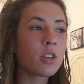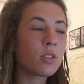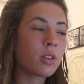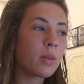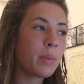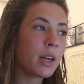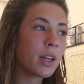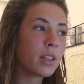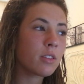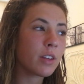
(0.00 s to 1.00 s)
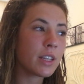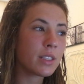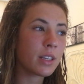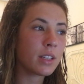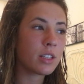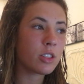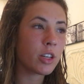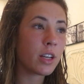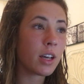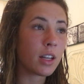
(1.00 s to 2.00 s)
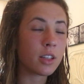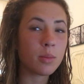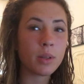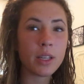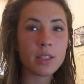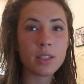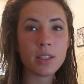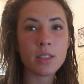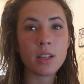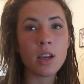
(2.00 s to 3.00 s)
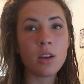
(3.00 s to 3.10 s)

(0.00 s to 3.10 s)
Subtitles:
So comparing the racing industry to other places,